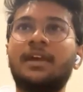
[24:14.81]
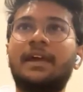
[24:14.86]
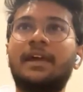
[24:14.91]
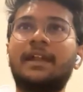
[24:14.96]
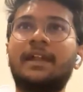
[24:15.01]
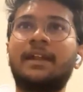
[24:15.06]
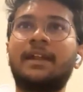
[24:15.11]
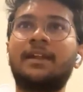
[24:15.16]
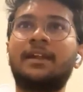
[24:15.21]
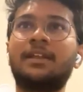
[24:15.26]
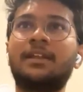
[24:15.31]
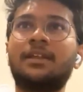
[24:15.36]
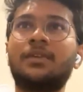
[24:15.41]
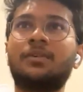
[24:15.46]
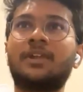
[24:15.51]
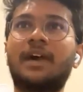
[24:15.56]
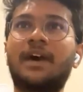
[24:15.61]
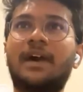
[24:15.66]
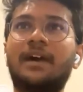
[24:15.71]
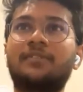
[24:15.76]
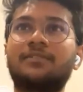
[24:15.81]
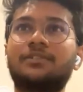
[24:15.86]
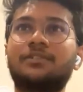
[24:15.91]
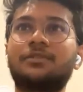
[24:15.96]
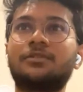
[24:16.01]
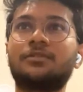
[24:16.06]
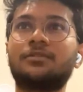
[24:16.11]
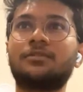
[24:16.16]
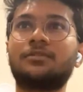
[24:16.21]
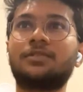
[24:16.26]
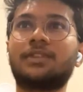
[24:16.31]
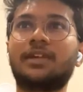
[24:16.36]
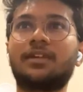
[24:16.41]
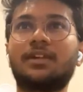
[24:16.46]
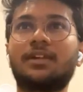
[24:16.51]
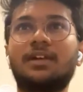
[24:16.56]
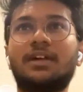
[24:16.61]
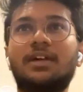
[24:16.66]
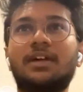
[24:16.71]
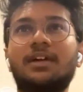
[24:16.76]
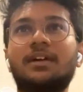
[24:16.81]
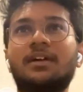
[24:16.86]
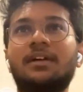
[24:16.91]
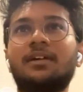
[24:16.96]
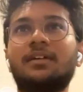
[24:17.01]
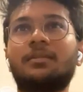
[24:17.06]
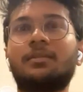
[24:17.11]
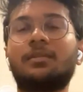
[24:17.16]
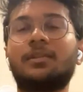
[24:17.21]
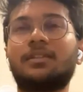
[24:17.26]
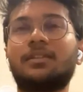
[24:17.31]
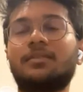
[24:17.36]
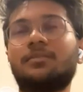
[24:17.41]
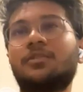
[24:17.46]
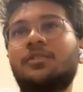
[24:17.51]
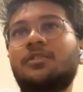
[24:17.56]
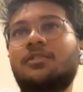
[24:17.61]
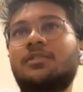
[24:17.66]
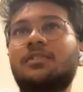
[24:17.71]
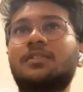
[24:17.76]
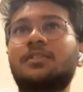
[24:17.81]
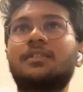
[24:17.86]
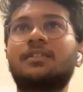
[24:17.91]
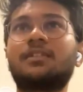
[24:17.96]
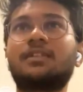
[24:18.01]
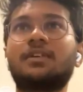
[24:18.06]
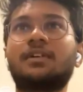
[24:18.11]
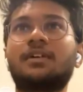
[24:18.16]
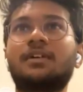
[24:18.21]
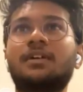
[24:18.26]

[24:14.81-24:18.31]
and you'd have to the most